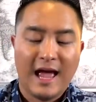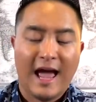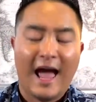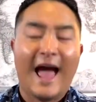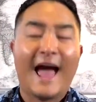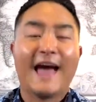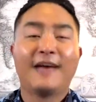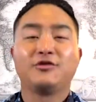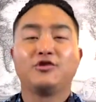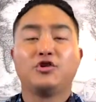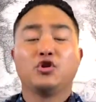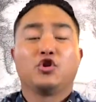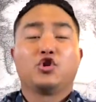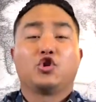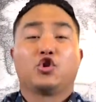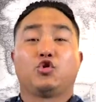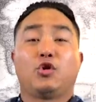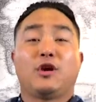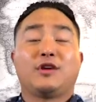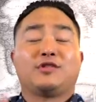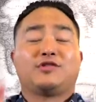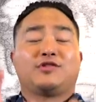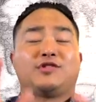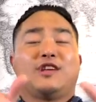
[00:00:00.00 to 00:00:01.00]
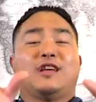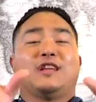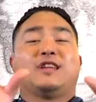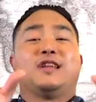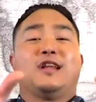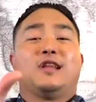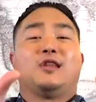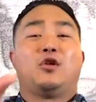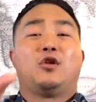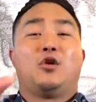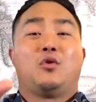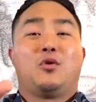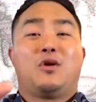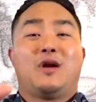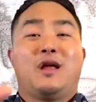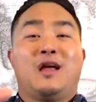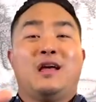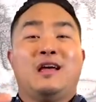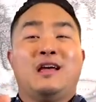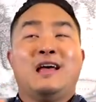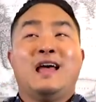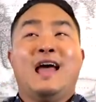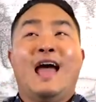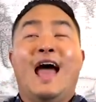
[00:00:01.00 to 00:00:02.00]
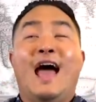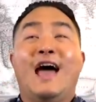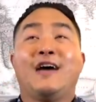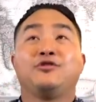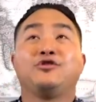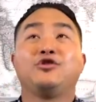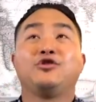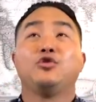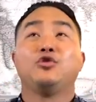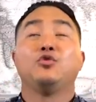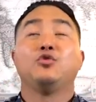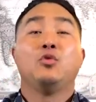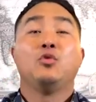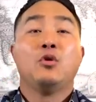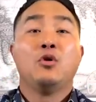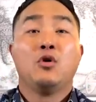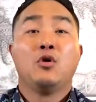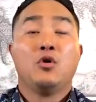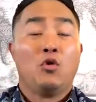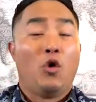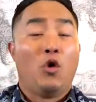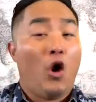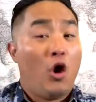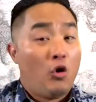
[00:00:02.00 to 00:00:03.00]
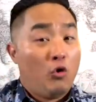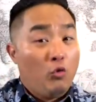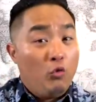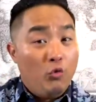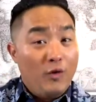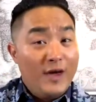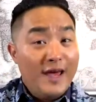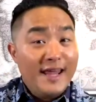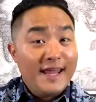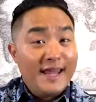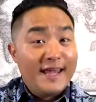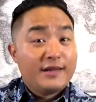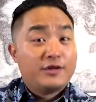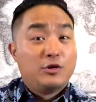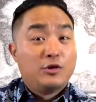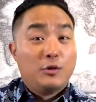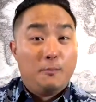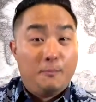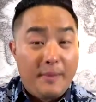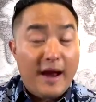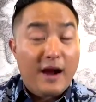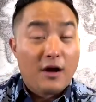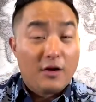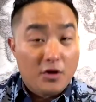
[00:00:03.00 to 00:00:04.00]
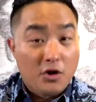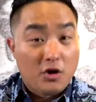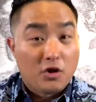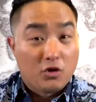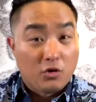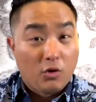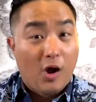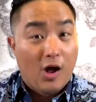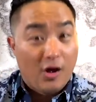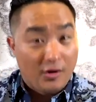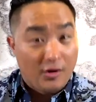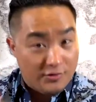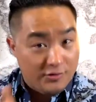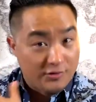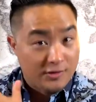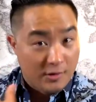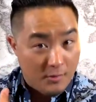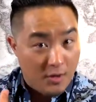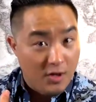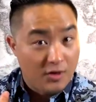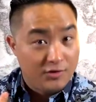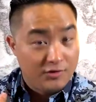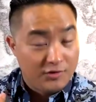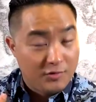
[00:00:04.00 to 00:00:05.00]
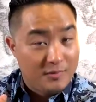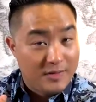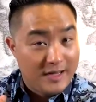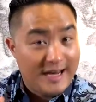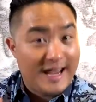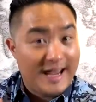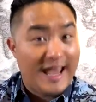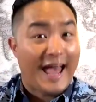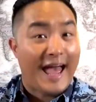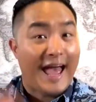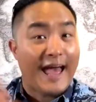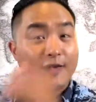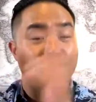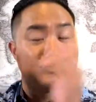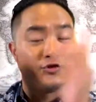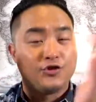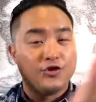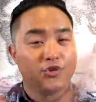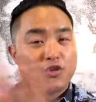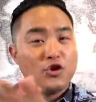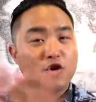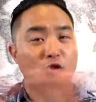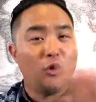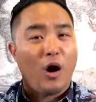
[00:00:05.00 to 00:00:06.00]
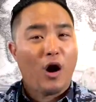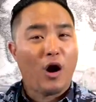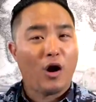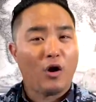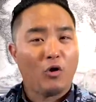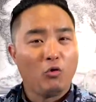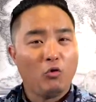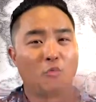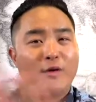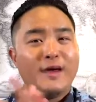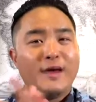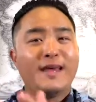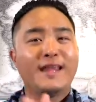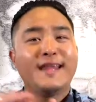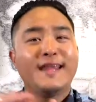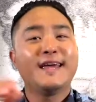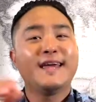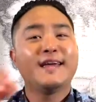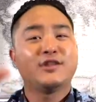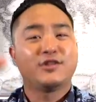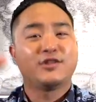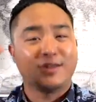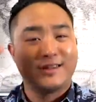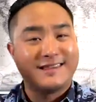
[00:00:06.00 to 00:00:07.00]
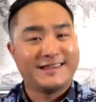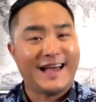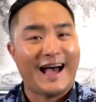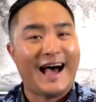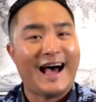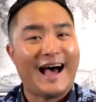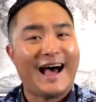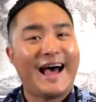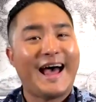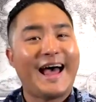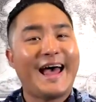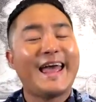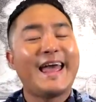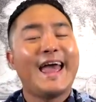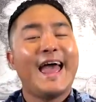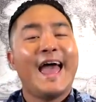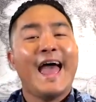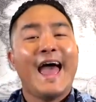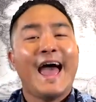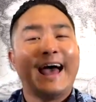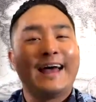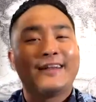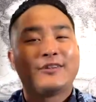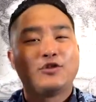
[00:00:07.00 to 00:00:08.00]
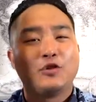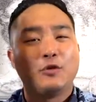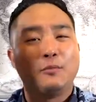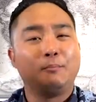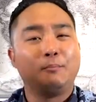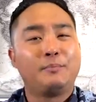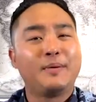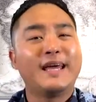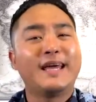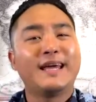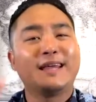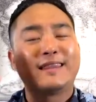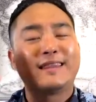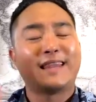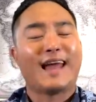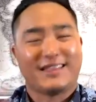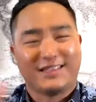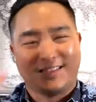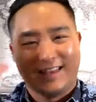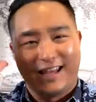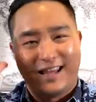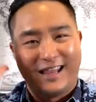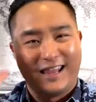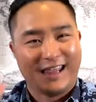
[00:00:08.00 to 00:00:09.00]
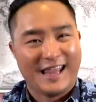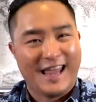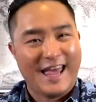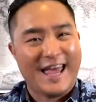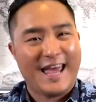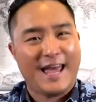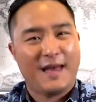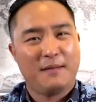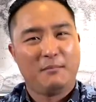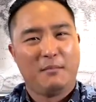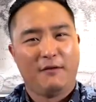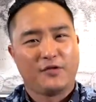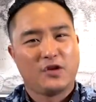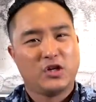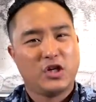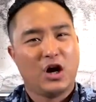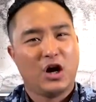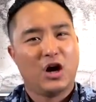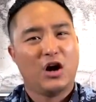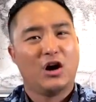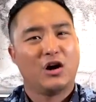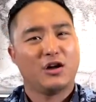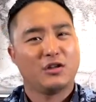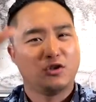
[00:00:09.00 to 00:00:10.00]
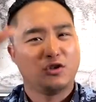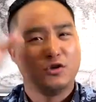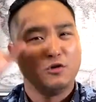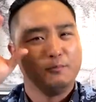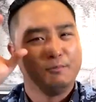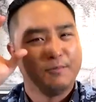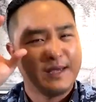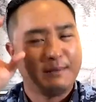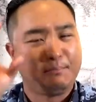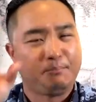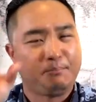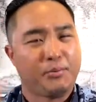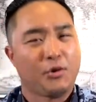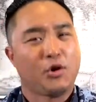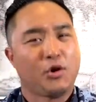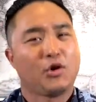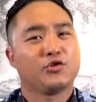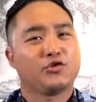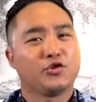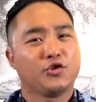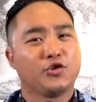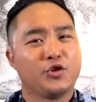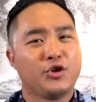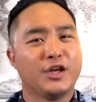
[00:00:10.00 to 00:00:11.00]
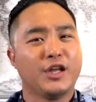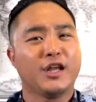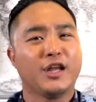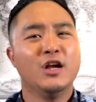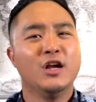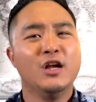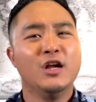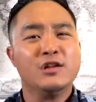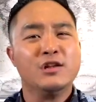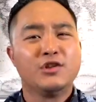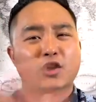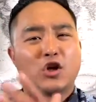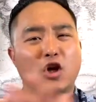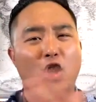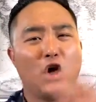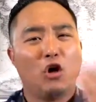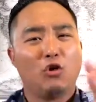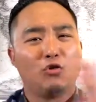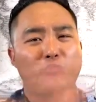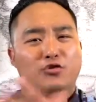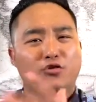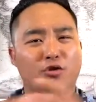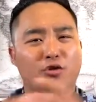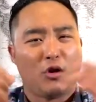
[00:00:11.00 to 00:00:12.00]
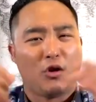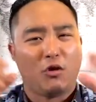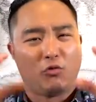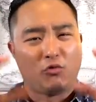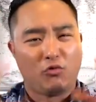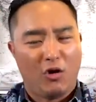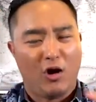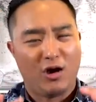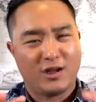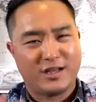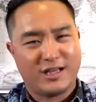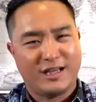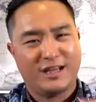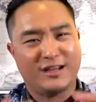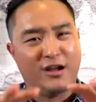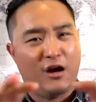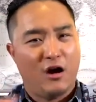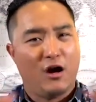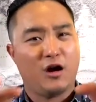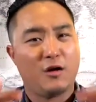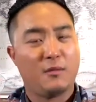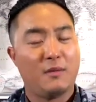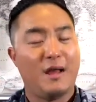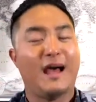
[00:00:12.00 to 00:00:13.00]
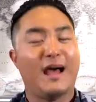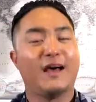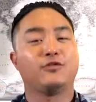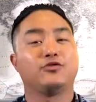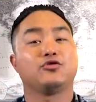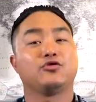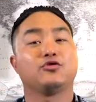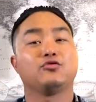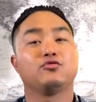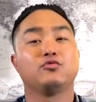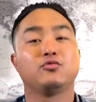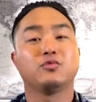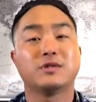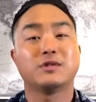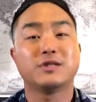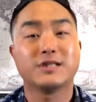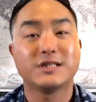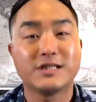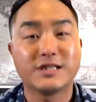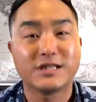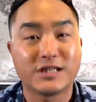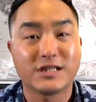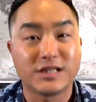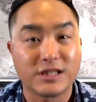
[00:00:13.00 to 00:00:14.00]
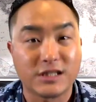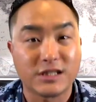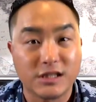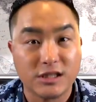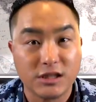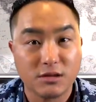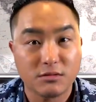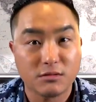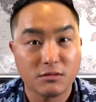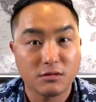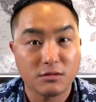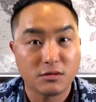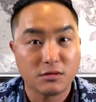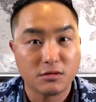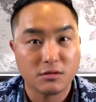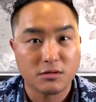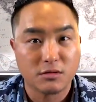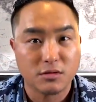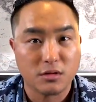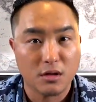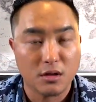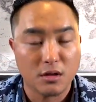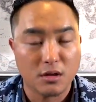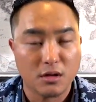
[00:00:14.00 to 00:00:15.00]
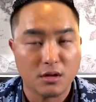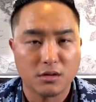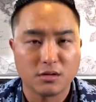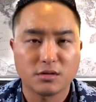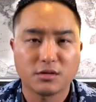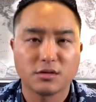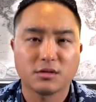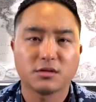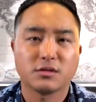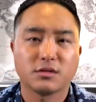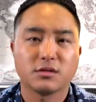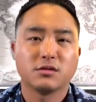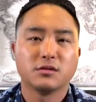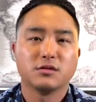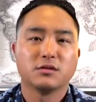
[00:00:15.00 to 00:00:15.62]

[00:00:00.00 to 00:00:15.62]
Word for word: As you trust in the Lord, as you are willing to bear your cross. Come on, somebody. As you are willing to die and to be like the Lamb of God, to be persecuted, to go through the rock and the heart, as you're willing to carry your cross,